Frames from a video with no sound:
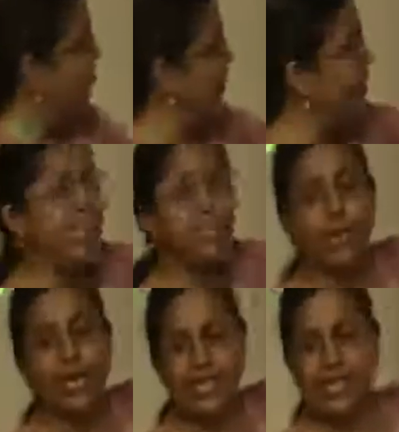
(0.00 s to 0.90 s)
we need
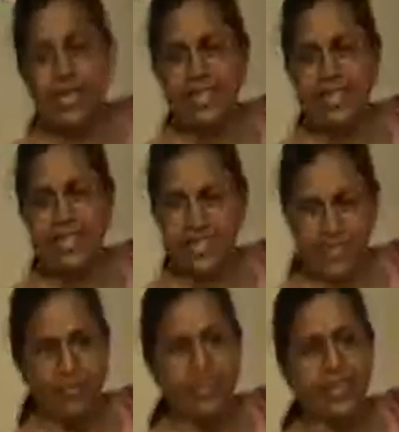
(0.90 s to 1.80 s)
to exercise
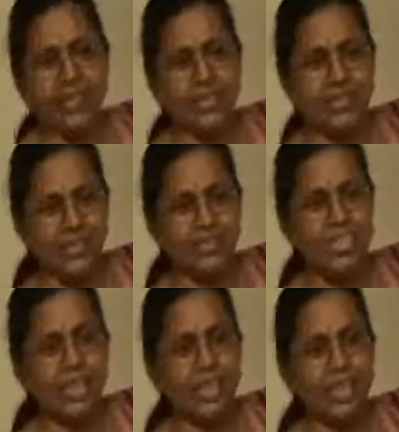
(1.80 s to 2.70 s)
savitarka,
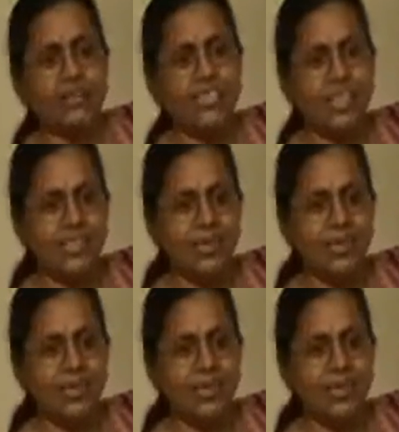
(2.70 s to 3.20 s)
savichar, nirvichar,